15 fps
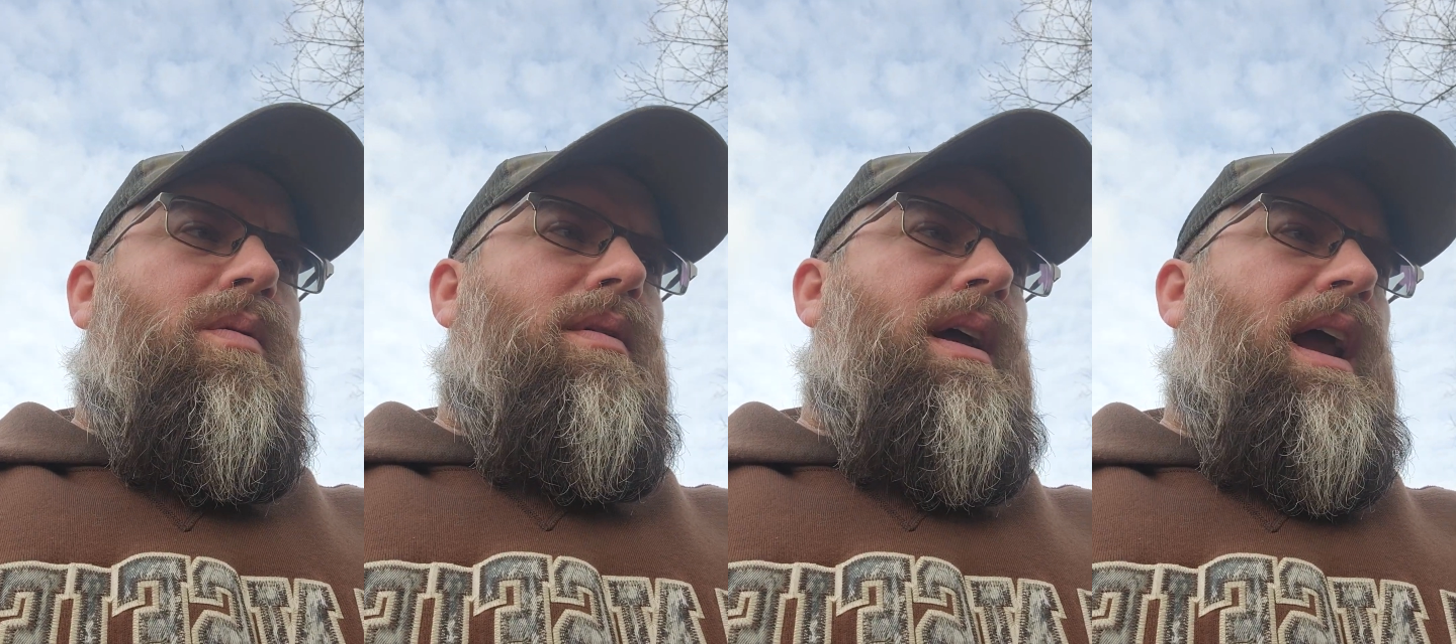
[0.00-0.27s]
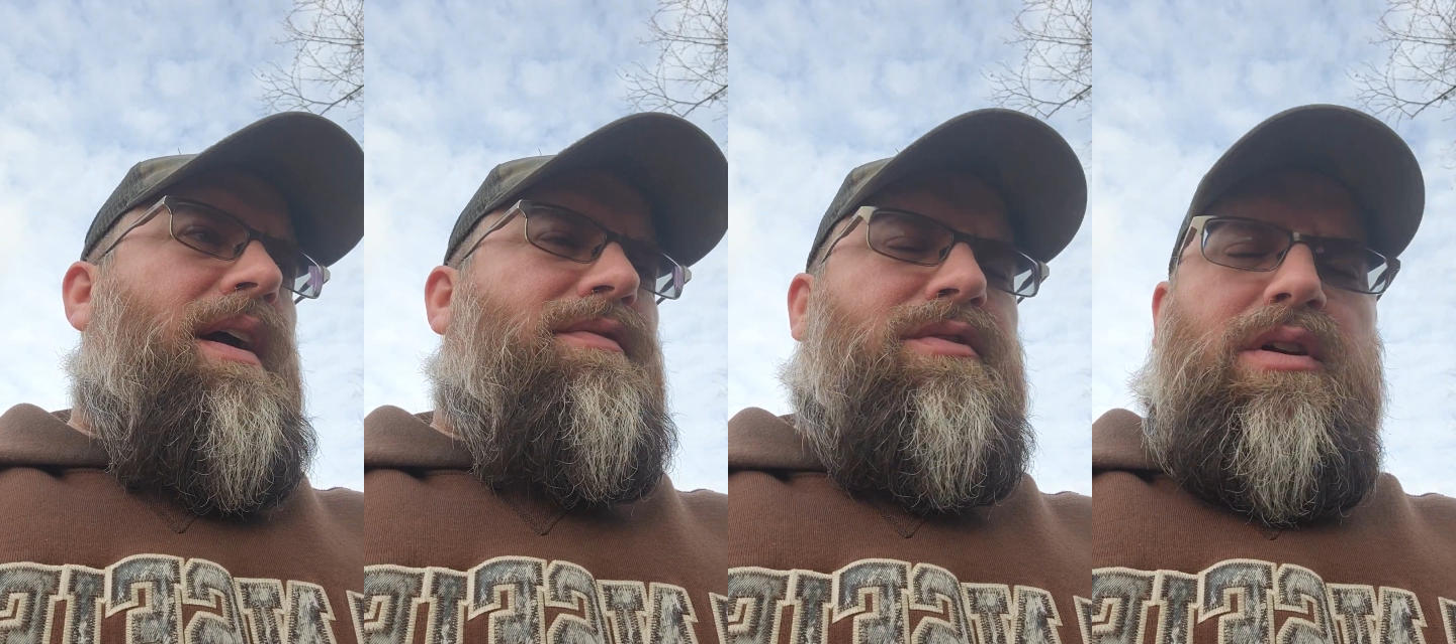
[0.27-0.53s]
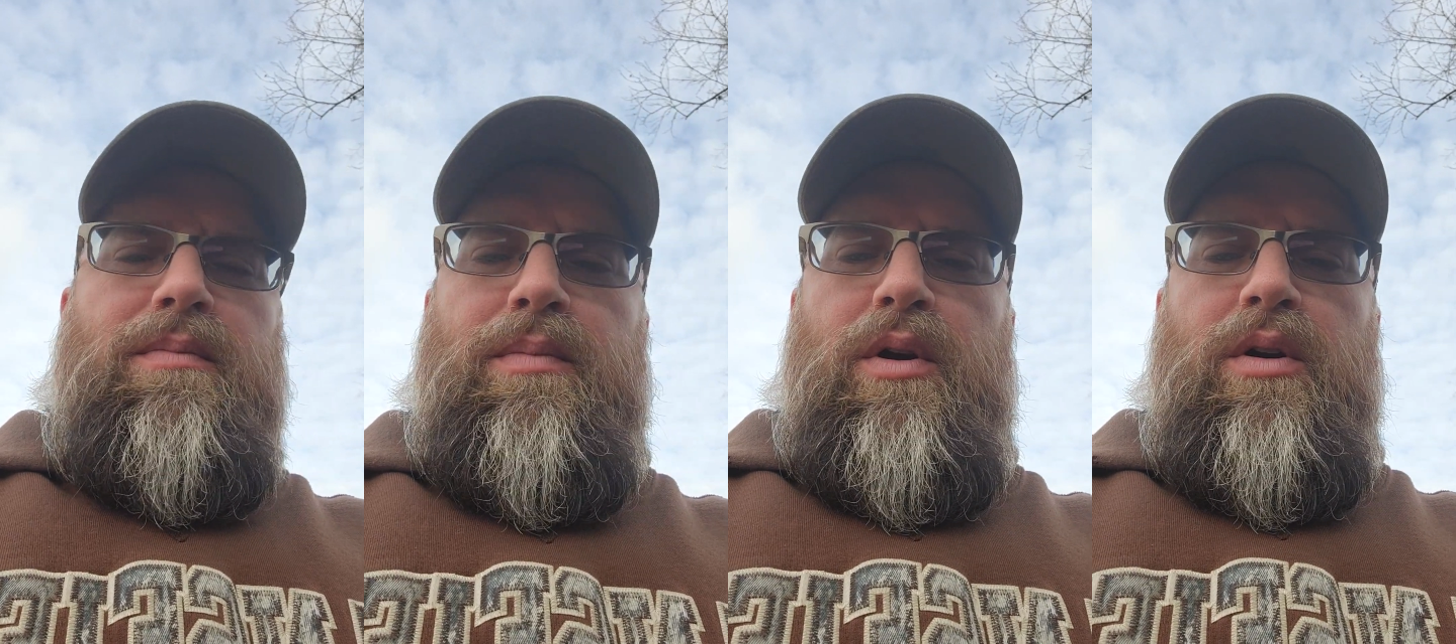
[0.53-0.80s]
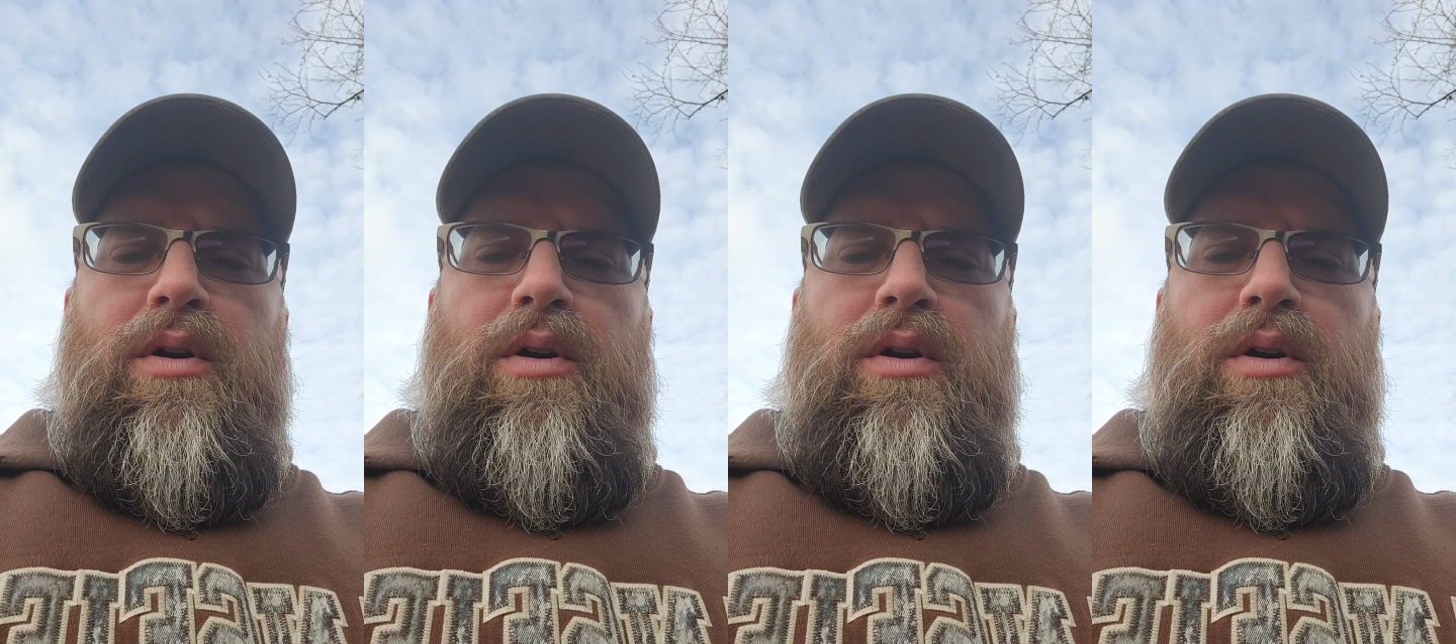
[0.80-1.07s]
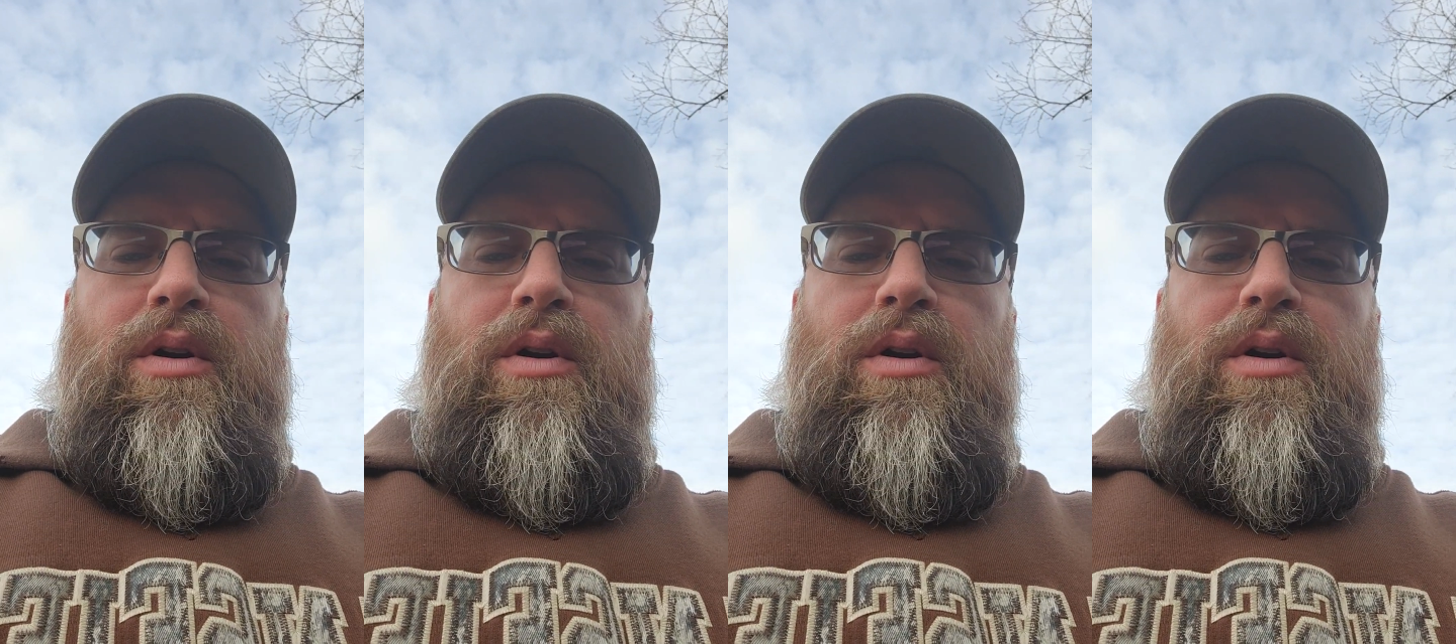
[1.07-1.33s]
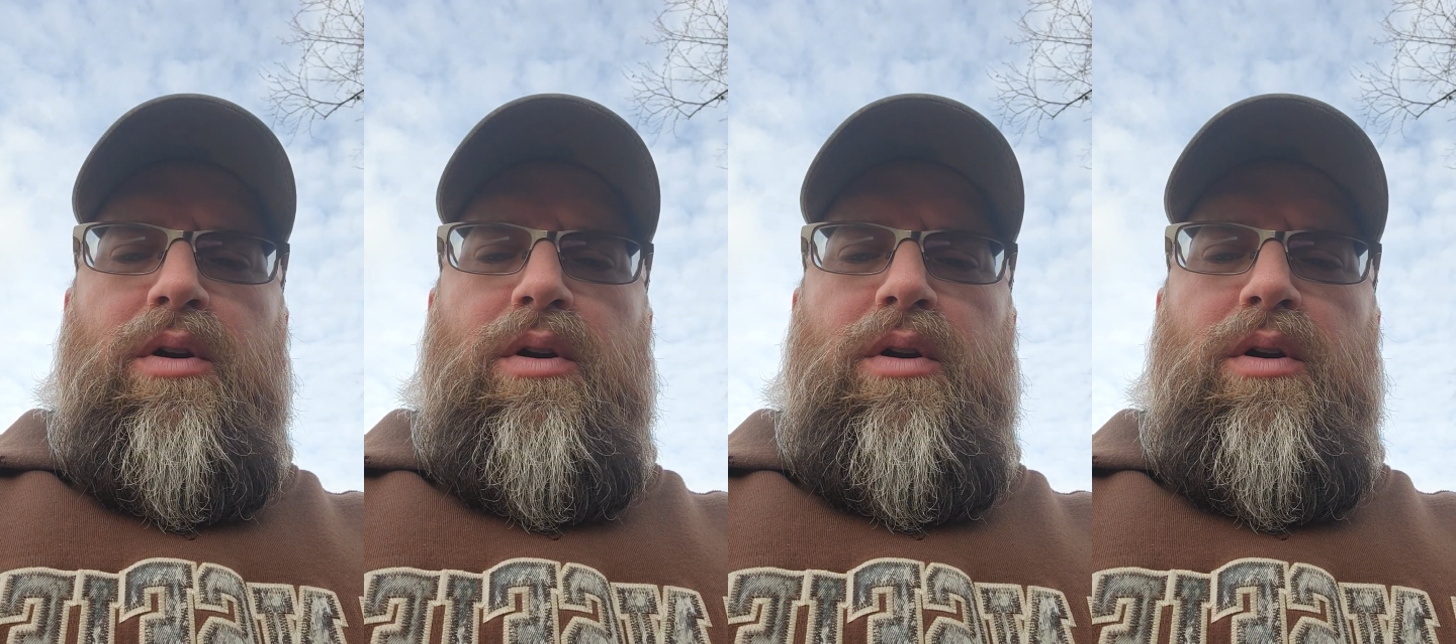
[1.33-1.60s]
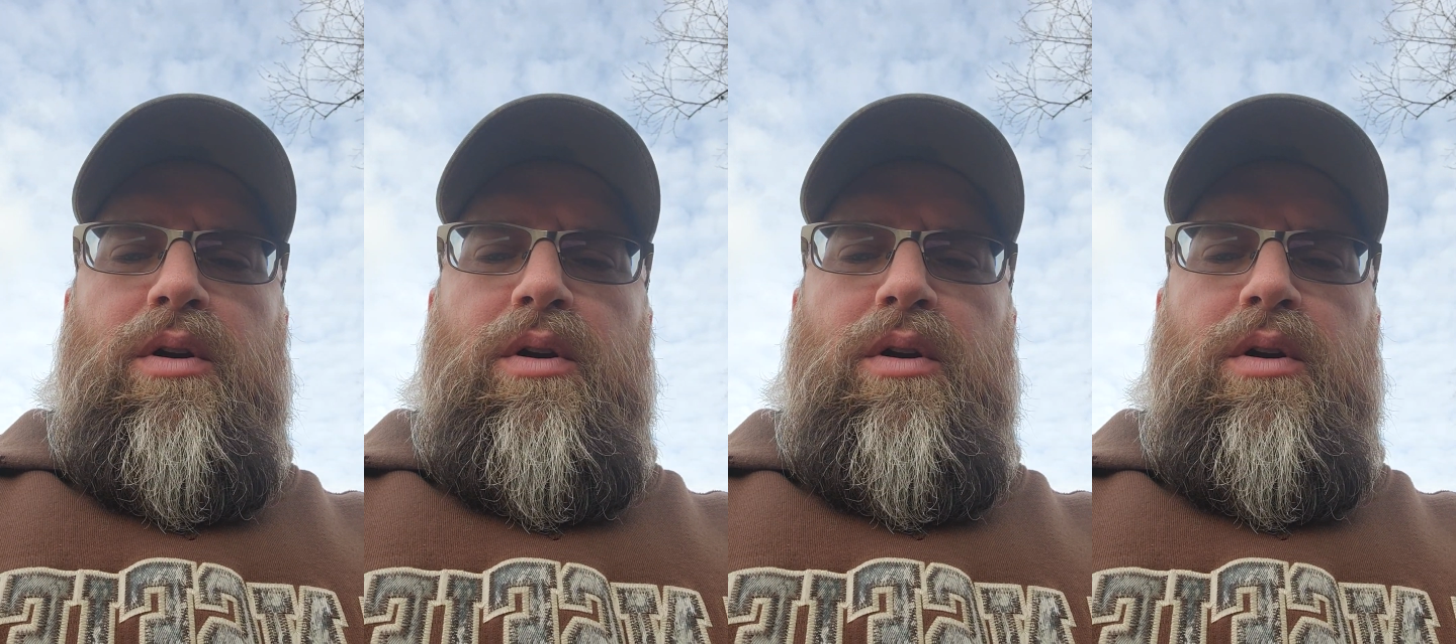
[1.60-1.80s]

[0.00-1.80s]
after it burns down a little bit.